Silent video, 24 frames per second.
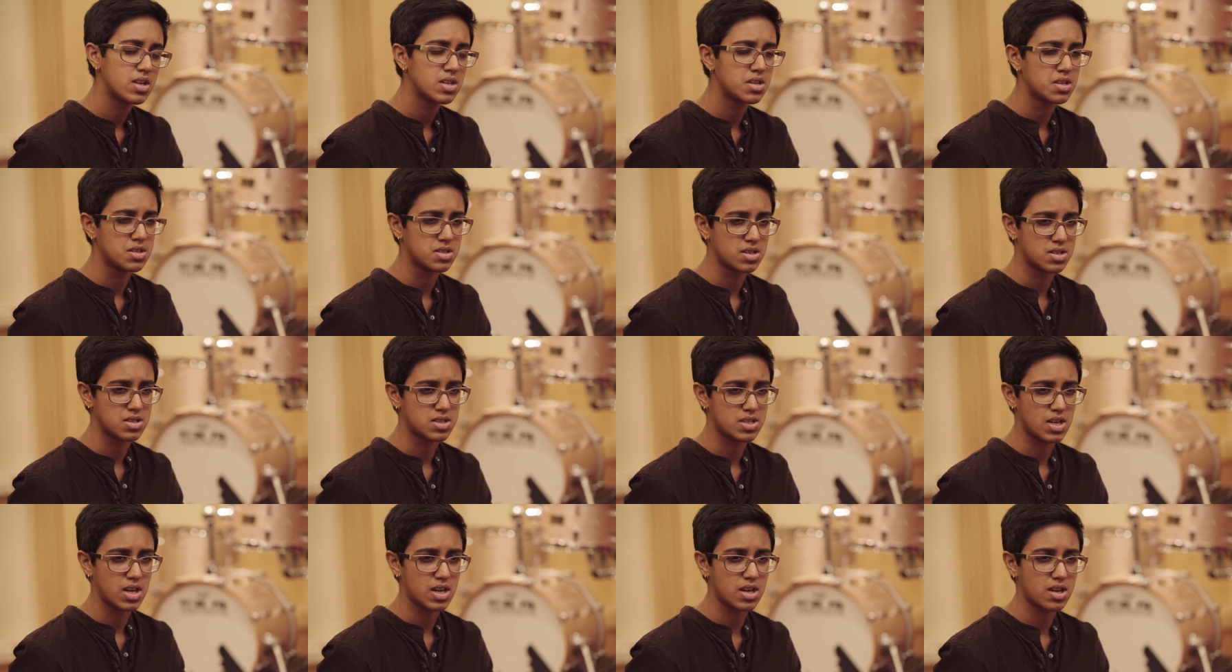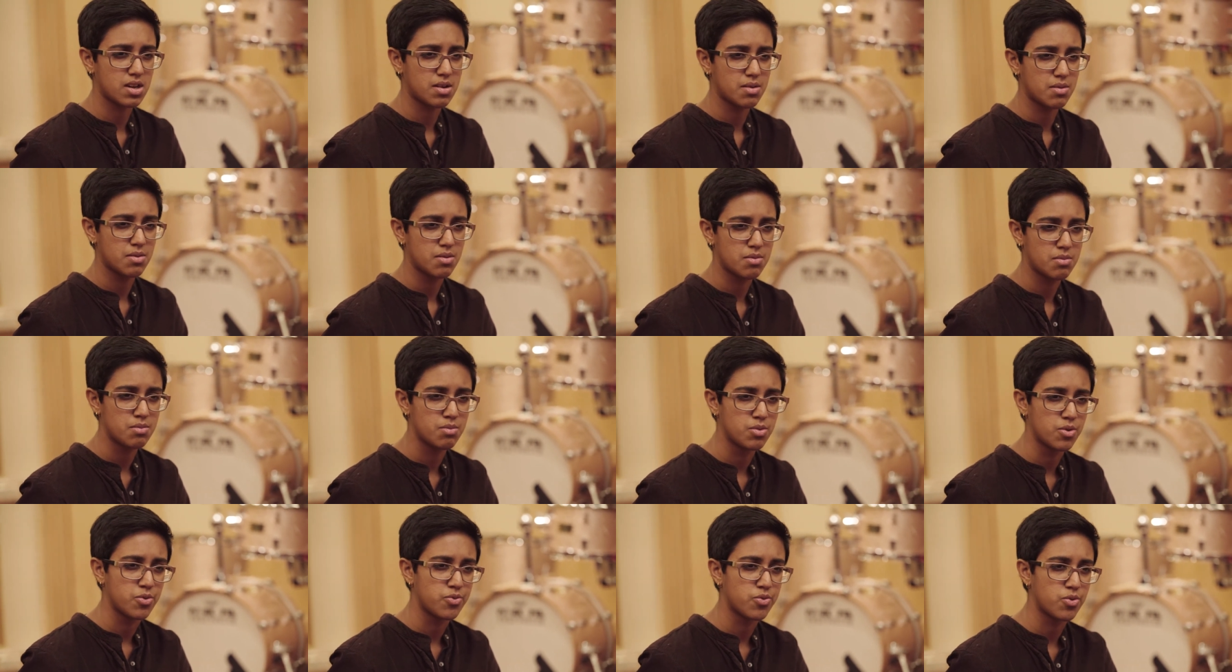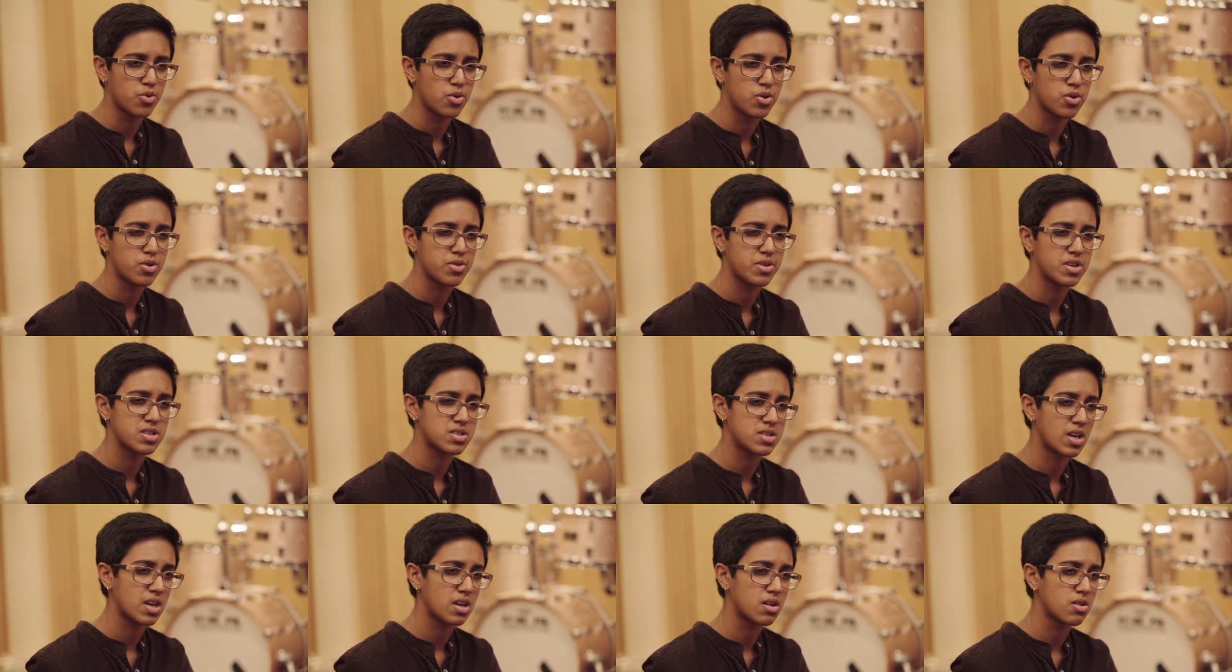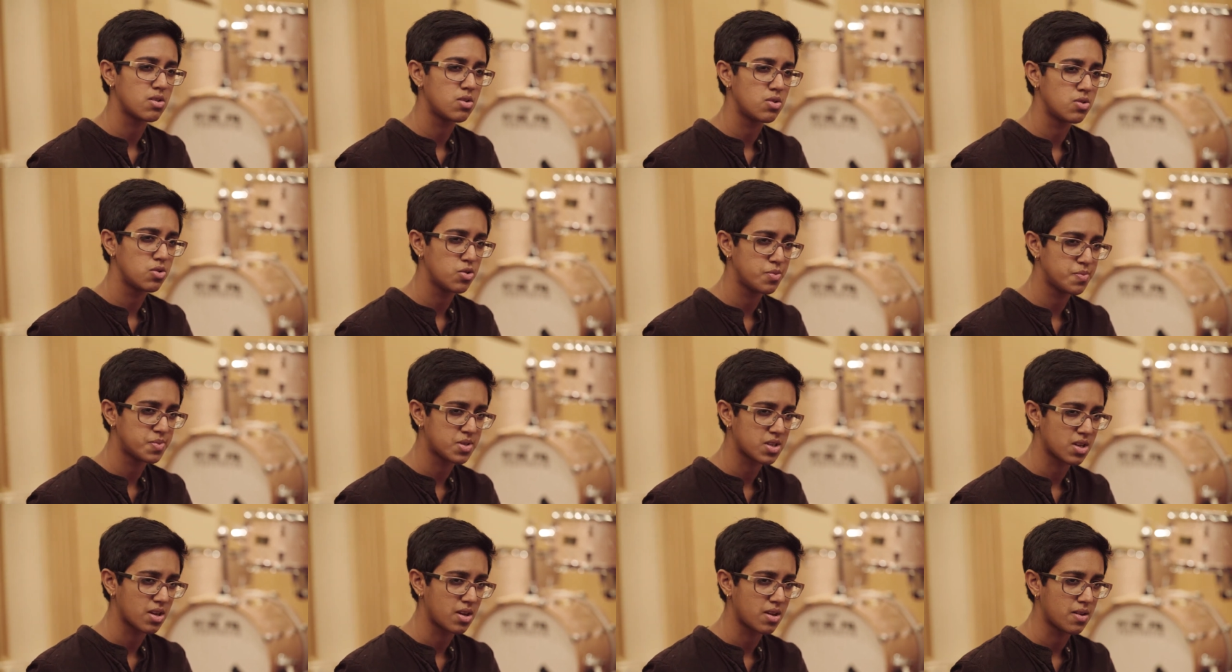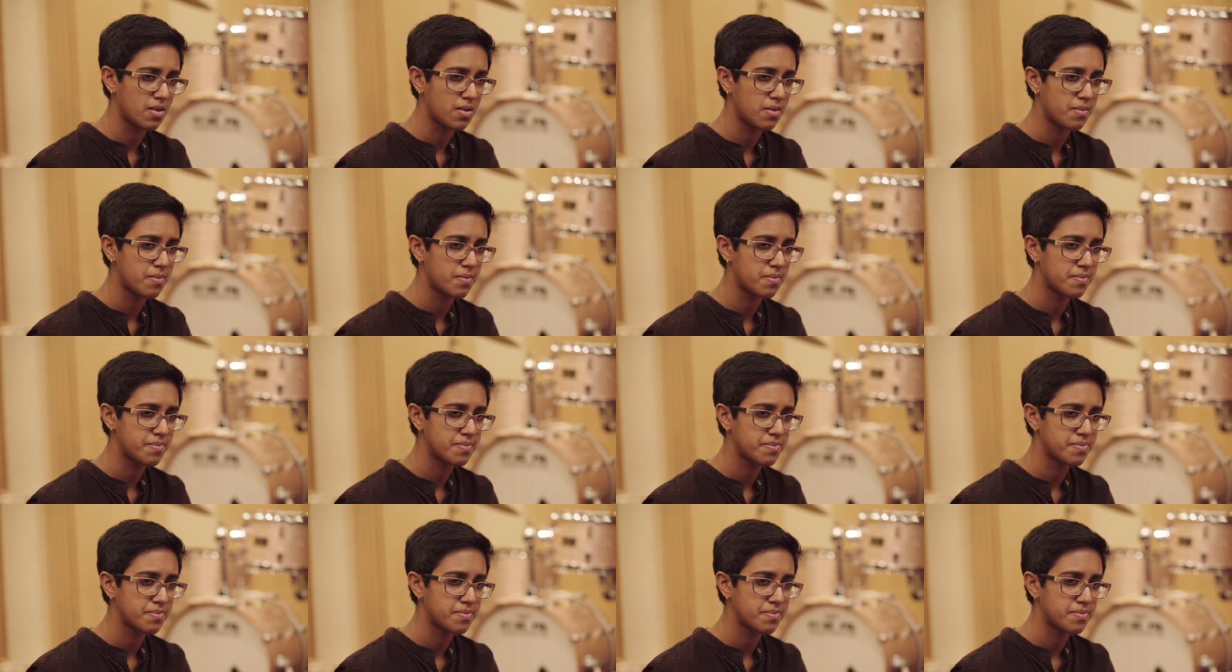does it take before the cycle loops again?